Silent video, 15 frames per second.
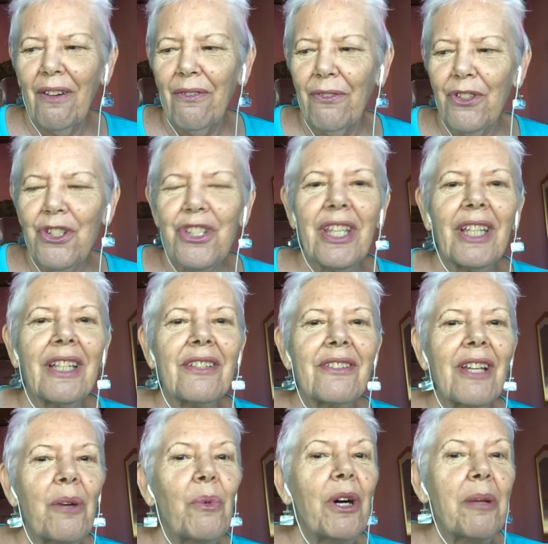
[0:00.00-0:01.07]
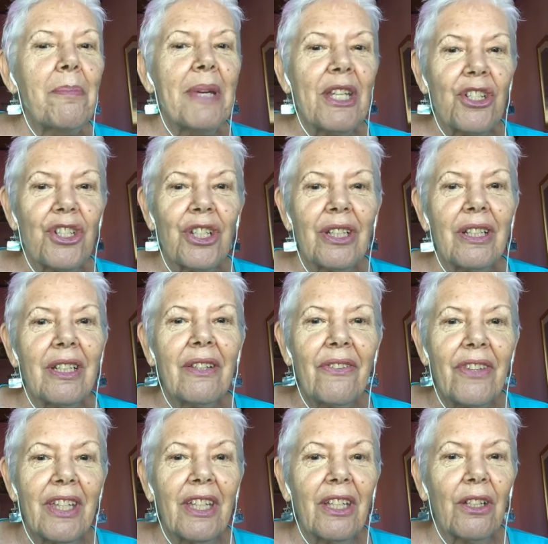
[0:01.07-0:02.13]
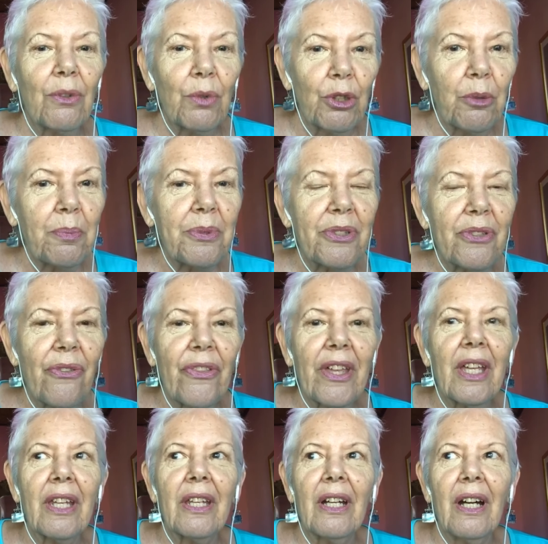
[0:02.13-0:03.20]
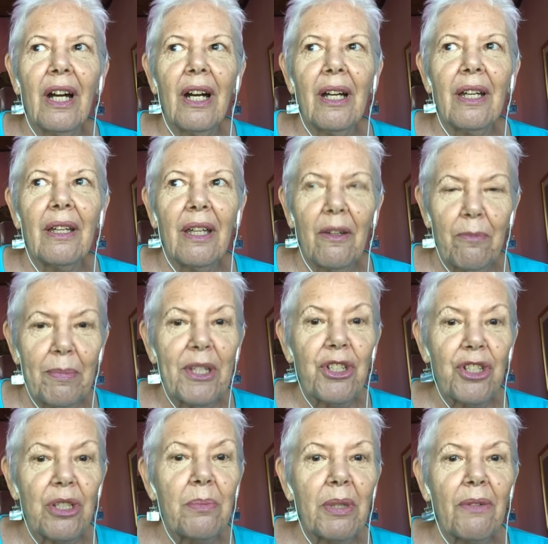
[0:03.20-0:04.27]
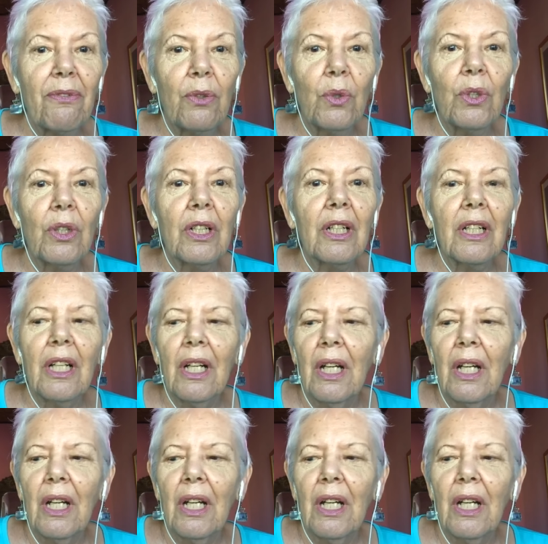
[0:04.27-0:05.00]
first thing is I want to mention the groups that I have mentioned before,